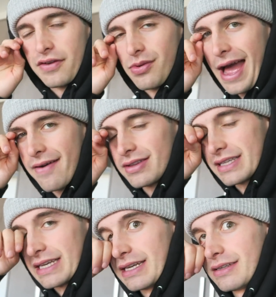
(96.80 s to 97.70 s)
If you haven't
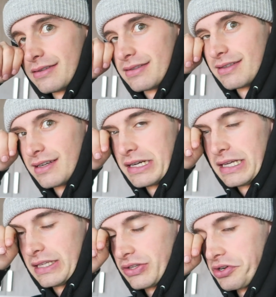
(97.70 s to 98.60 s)
seen it,
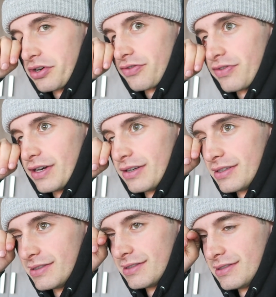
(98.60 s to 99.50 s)
I let the girlfriend,
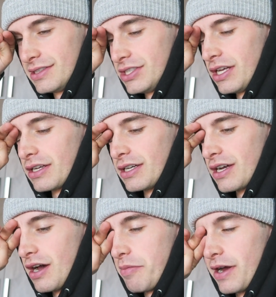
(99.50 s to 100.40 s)
Angelica,
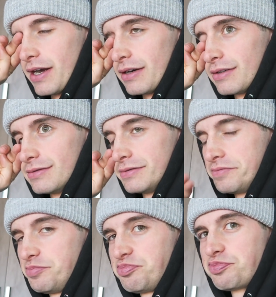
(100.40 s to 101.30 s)
cut my hair.
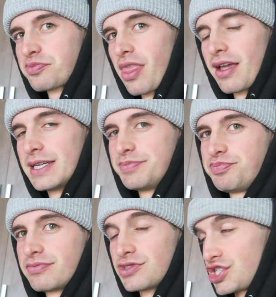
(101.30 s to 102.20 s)

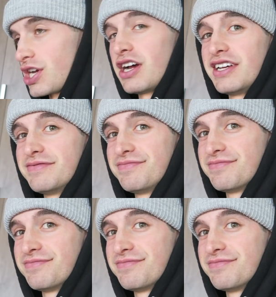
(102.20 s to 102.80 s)
Just cut it.